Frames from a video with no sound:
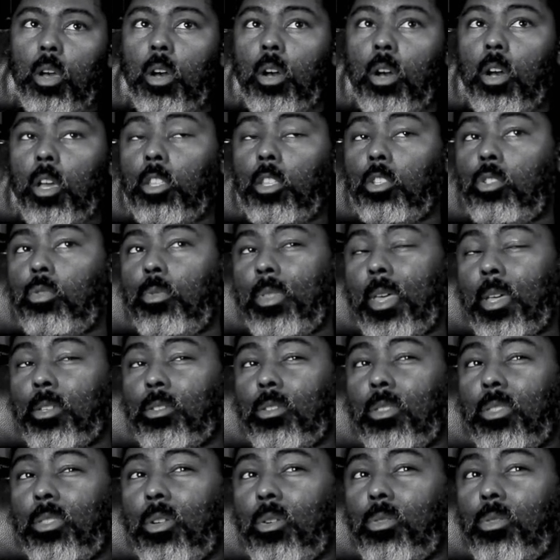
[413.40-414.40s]
in
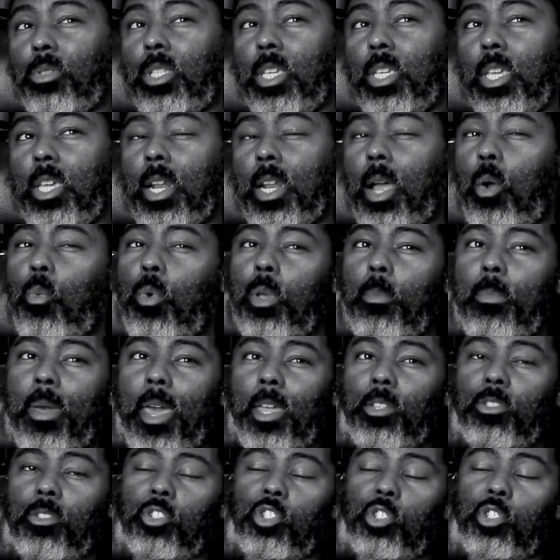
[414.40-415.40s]
2013, I went back
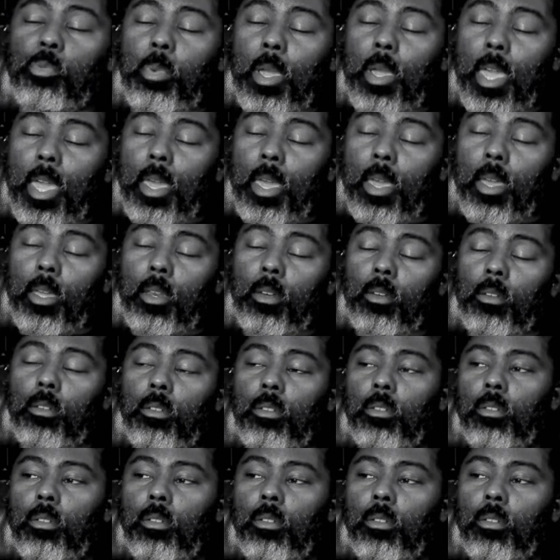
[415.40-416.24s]
to Japan.